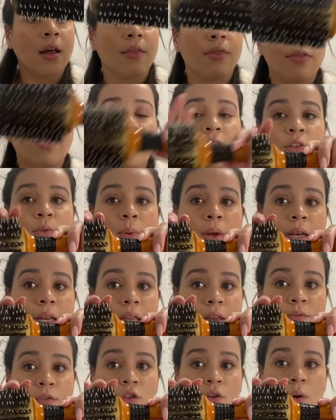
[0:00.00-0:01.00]
This one
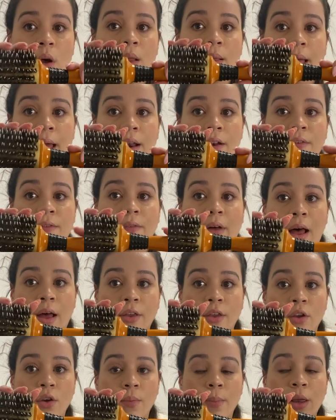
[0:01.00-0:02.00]
gives you a lot of
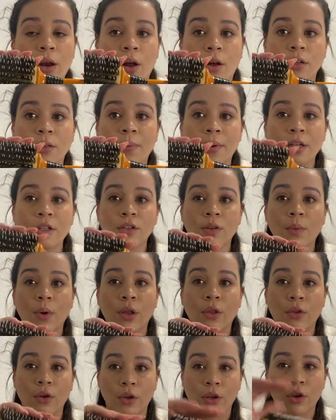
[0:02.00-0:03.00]
volume. It all depends on
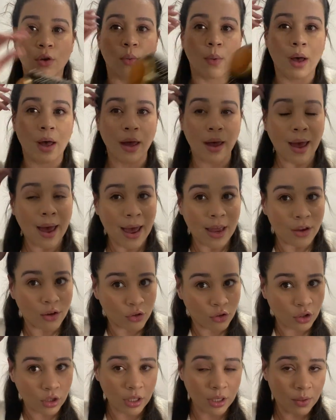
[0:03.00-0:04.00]
what look you want. I
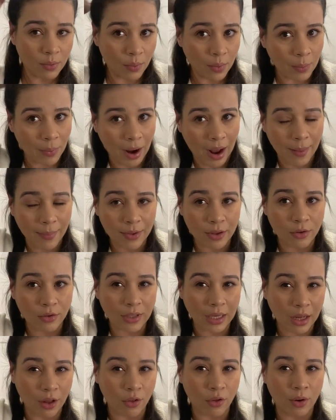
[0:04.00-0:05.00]
usually would probably use
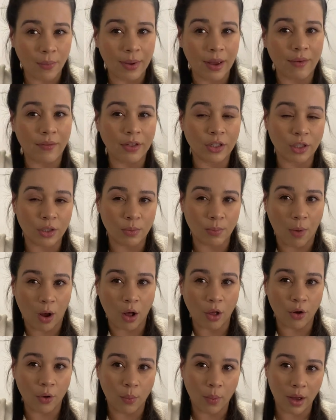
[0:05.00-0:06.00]
like a little bit of a
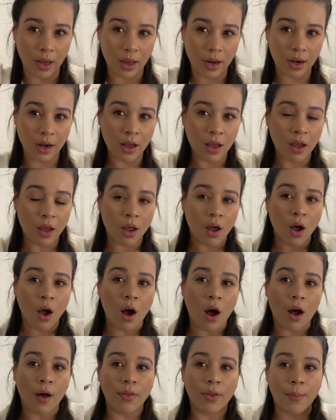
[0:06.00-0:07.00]
smaller one
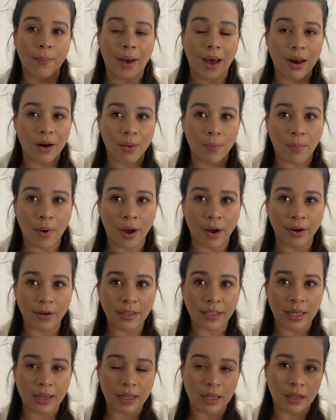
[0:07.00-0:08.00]
on the bottom parts
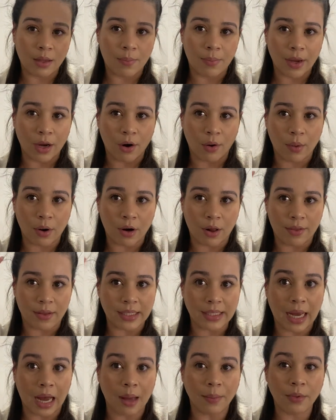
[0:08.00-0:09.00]
and then the bigger one on the
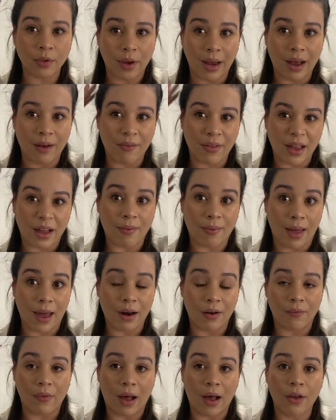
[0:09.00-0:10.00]
top so I have like a lot
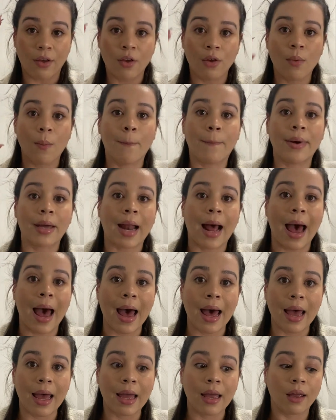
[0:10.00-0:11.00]
of volume, but
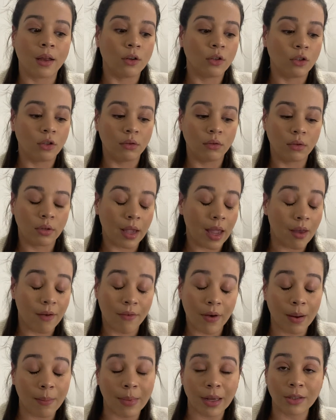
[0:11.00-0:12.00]
I can't
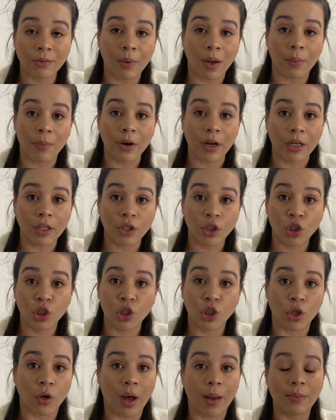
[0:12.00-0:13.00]
find my small brush.
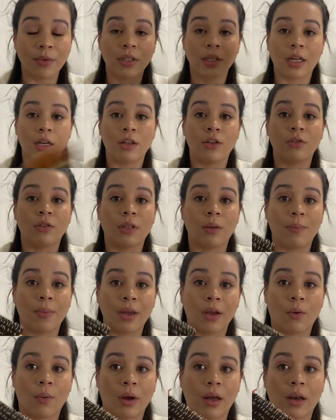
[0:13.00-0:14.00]
So I'm just gonna use the
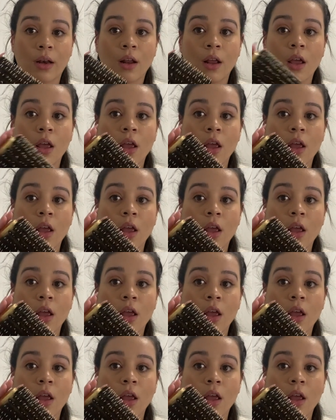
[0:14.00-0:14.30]
big one